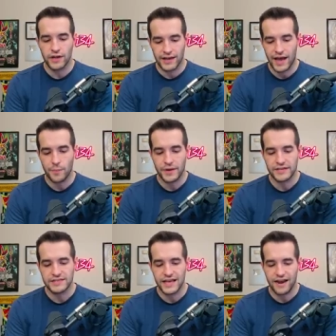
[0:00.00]
like
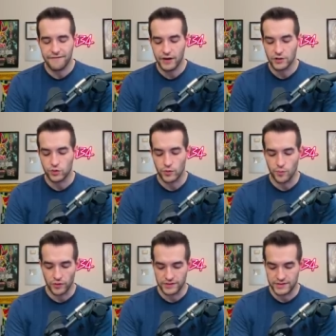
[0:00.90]
outpaces that. I figure it's worth
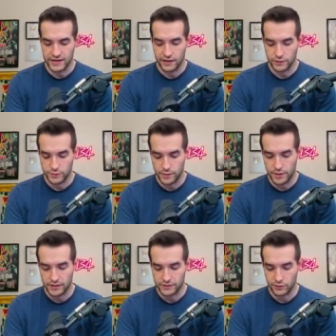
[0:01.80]
more than $10, but I'm
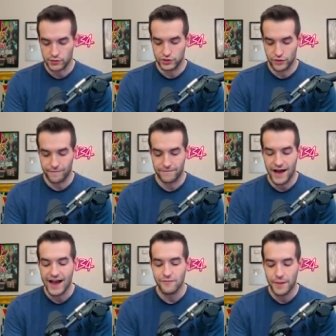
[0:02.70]
not totally sure.
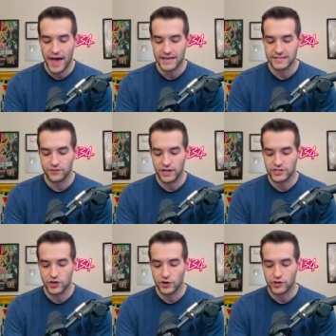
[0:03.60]
Five packs of
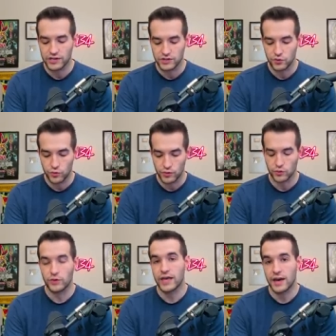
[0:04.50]
Legendary Collection 2 of the
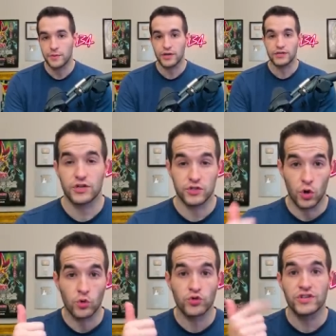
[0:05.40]
Duel Academy years. There's an
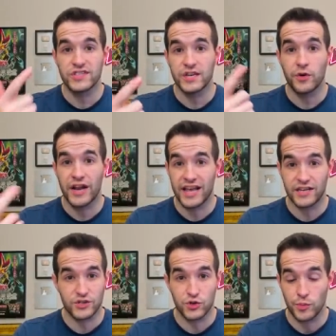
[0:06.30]
Ultra Secret
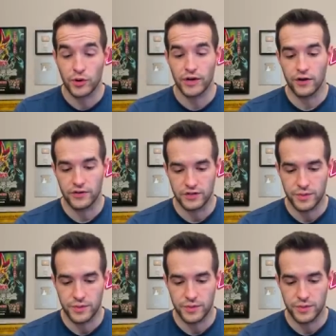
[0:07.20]
and Super in all these